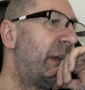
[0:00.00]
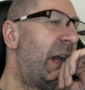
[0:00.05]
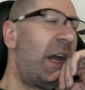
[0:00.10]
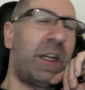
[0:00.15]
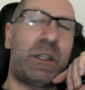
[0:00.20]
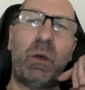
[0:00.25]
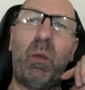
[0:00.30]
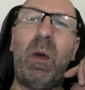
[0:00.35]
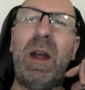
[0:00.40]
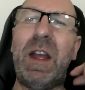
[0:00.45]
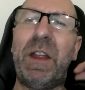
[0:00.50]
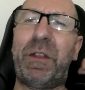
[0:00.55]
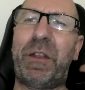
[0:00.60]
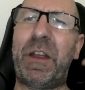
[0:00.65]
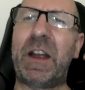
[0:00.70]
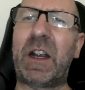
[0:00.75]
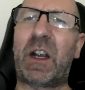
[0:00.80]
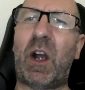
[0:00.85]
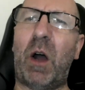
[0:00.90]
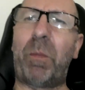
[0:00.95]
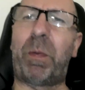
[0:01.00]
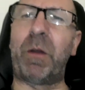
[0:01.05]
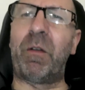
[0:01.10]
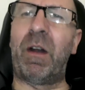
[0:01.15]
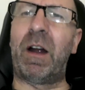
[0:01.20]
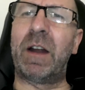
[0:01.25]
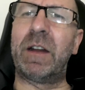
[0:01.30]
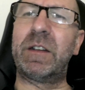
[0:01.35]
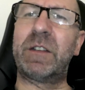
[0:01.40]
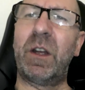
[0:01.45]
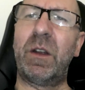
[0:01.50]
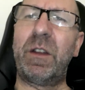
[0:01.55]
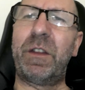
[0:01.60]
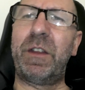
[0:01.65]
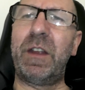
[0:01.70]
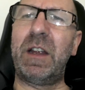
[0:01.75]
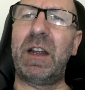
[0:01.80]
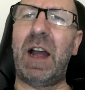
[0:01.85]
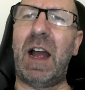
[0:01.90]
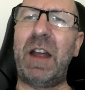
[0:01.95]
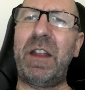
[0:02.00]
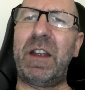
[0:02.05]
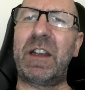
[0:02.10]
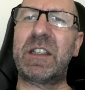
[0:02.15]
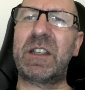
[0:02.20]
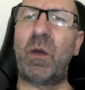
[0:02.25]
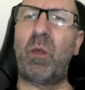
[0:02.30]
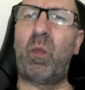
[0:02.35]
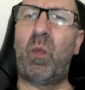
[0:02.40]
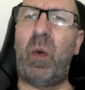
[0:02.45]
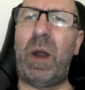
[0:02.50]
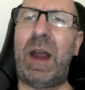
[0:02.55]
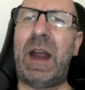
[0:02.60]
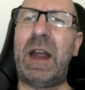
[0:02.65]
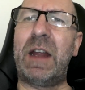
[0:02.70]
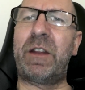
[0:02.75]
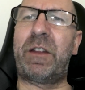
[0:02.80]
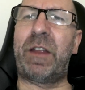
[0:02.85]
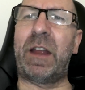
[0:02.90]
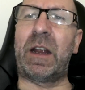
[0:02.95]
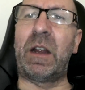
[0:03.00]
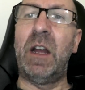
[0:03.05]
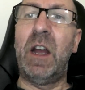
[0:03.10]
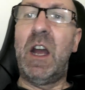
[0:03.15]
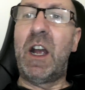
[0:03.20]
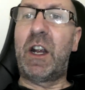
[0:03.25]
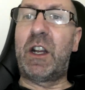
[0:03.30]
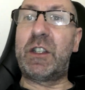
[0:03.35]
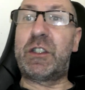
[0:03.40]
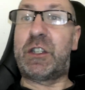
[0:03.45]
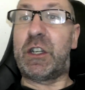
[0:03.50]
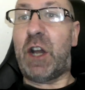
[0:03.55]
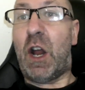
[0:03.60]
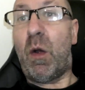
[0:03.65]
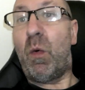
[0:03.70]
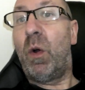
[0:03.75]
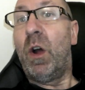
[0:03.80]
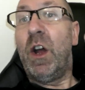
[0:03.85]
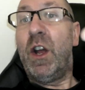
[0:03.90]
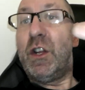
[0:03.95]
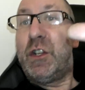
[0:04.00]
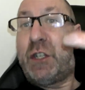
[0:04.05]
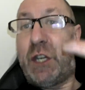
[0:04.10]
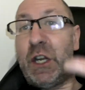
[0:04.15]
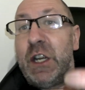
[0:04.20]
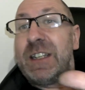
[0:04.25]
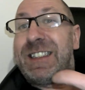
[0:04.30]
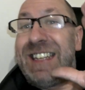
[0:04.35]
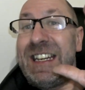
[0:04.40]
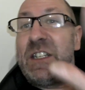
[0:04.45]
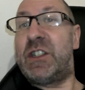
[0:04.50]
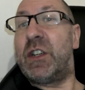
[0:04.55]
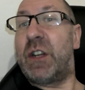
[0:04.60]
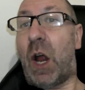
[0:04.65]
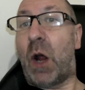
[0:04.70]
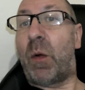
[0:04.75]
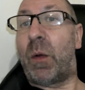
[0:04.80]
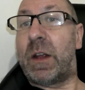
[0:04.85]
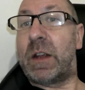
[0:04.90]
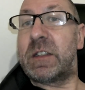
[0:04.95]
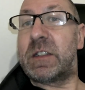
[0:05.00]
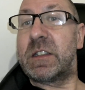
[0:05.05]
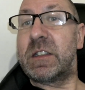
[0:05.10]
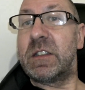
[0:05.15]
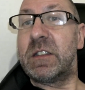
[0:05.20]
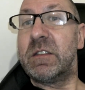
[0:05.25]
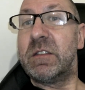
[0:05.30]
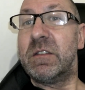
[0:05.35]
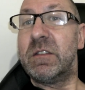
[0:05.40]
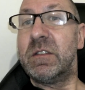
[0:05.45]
It's a weird thing, copyright, don't you think? I think it's a weird thing. Because do you know, do you, did you know this?